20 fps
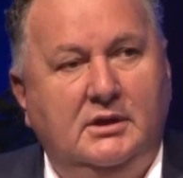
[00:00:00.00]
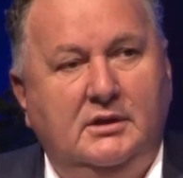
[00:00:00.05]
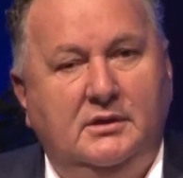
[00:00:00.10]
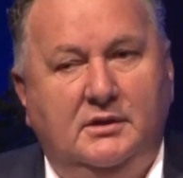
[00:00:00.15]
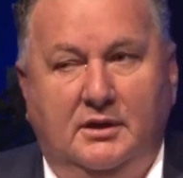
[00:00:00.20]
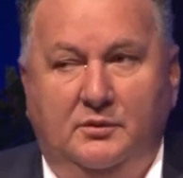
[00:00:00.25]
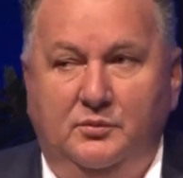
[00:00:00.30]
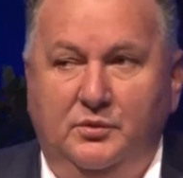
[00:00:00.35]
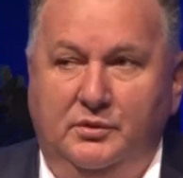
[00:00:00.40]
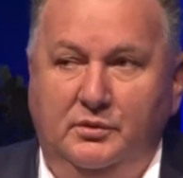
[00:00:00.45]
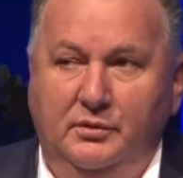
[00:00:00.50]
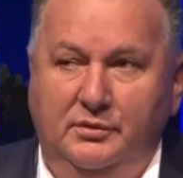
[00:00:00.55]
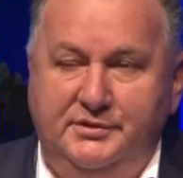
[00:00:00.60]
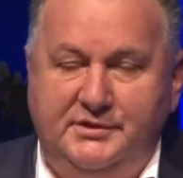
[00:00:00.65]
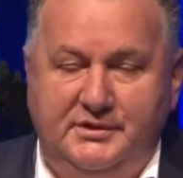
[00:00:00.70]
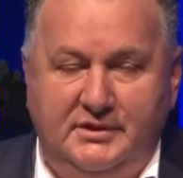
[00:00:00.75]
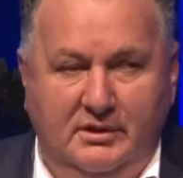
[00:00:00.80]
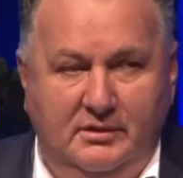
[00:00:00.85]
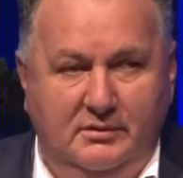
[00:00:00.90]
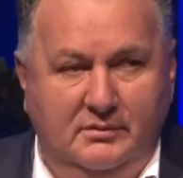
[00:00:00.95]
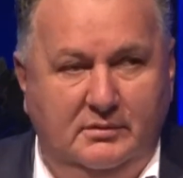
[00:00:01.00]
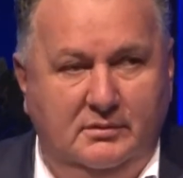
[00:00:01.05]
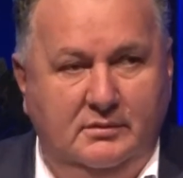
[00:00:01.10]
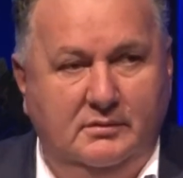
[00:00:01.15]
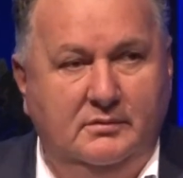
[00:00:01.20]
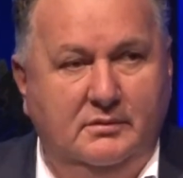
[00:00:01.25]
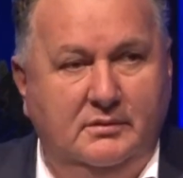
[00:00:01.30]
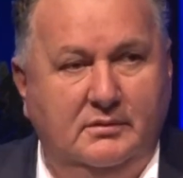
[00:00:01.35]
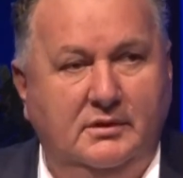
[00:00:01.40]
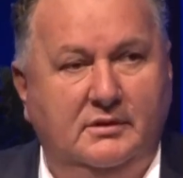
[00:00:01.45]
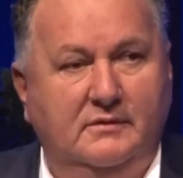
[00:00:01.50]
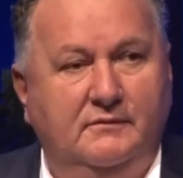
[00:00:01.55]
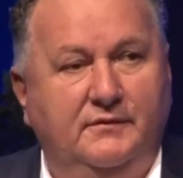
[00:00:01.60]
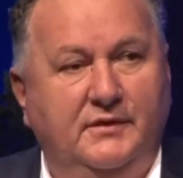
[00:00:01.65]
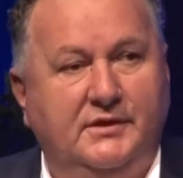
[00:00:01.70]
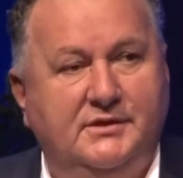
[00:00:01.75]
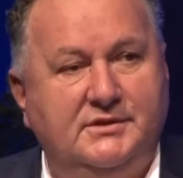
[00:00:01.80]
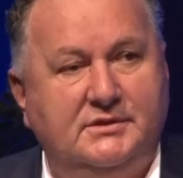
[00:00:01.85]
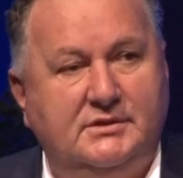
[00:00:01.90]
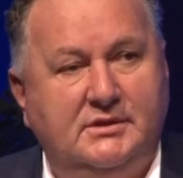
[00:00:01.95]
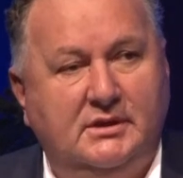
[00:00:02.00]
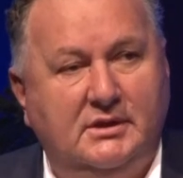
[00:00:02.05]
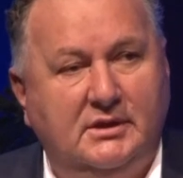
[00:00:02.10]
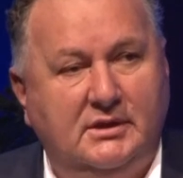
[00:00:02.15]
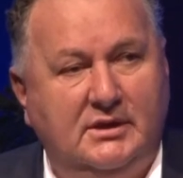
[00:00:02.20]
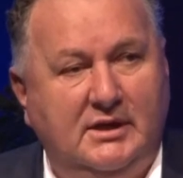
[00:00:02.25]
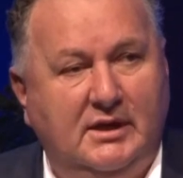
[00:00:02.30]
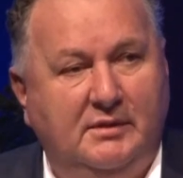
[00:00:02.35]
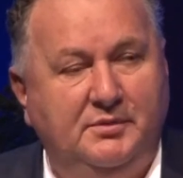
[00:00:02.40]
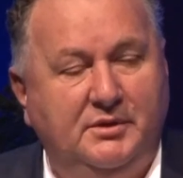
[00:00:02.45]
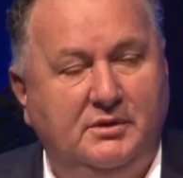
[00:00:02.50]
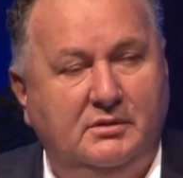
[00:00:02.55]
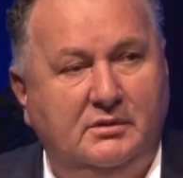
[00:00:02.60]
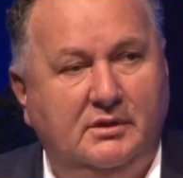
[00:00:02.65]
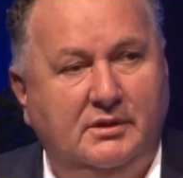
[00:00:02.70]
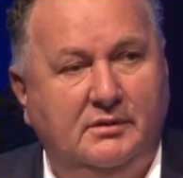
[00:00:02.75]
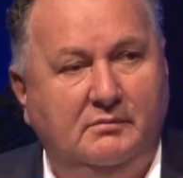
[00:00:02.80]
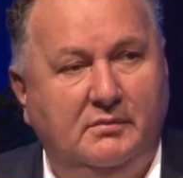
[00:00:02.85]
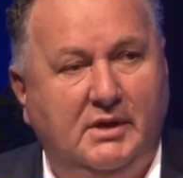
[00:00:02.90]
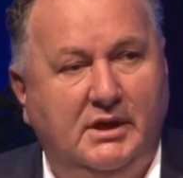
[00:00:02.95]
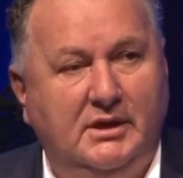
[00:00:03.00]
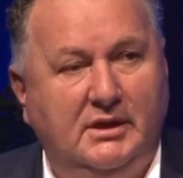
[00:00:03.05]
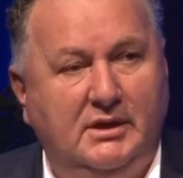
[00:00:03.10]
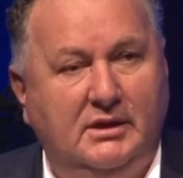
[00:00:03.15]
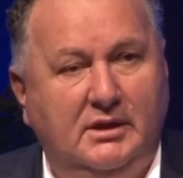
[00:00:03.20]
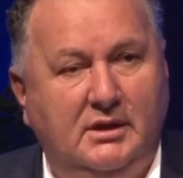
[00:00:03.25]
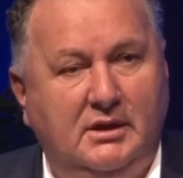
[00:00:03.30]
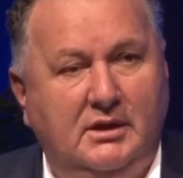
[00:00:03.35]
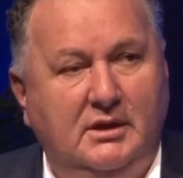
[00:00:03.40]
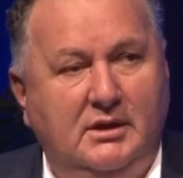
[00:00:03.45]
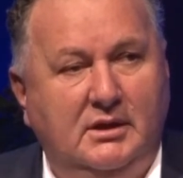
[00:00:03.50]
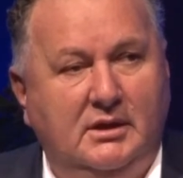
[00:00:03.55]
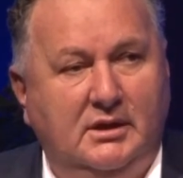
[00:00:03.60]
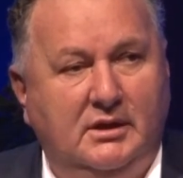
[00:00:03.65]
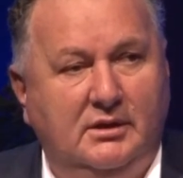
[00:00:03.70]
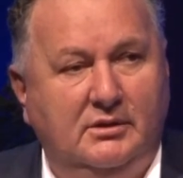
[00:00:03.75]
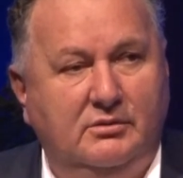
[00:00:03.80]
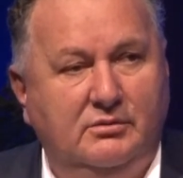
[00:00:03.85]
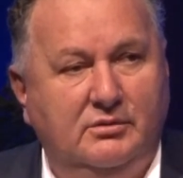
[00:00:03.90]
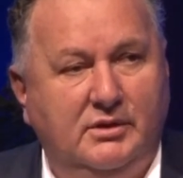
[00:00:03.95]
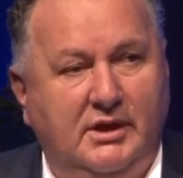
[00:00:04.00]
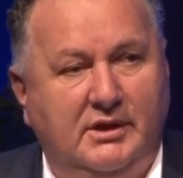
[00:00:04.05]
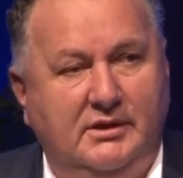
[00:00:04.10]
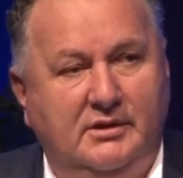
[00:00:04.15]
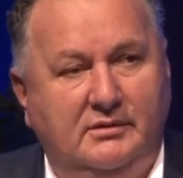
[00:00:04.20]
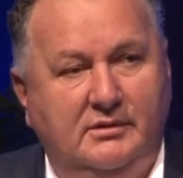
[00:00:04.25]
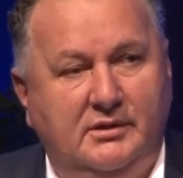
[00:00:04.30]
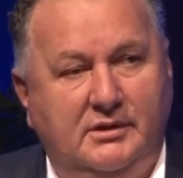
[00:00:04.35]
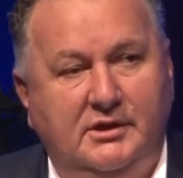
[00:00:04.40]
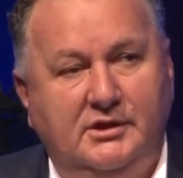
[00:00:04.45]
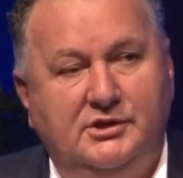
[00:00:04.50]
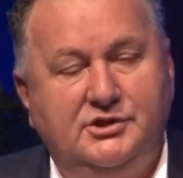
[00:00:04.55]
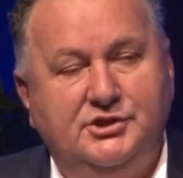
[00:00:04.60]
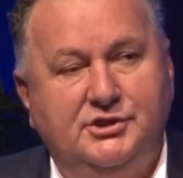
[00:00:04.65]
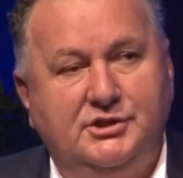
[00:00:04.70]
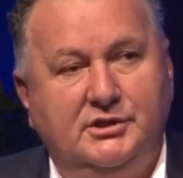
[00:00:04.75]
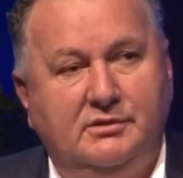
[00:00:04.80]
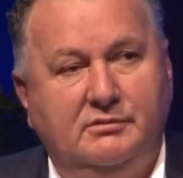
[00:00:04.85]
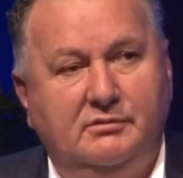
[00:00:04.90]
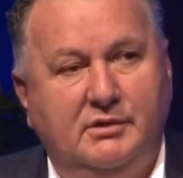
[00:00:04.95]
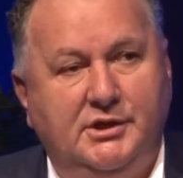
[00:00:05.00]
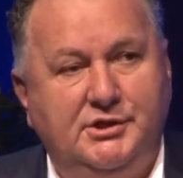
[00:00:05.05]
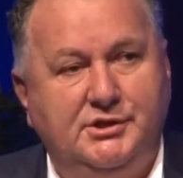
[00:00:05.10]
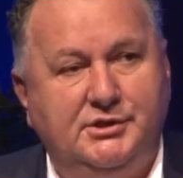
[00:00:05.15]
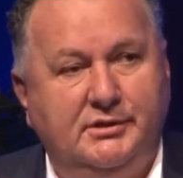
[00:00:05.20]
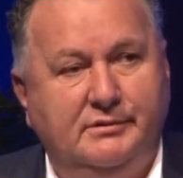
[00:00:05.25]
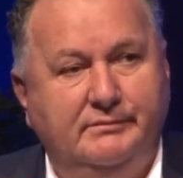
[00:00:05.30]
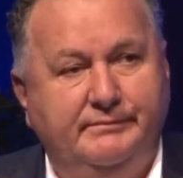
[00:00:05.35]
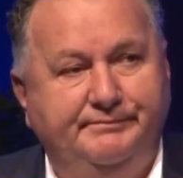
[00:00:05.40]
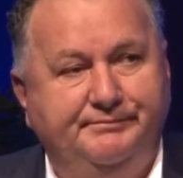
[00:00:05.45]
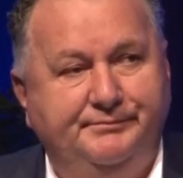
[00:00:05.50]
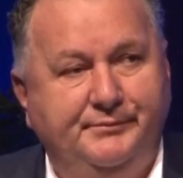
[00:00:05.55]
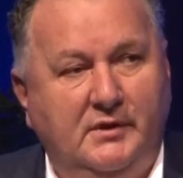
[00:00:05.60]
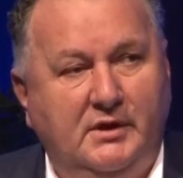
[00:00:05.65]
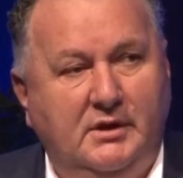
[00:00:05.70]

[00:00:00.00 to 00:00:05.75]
that we also invest capital and money in creating the next generation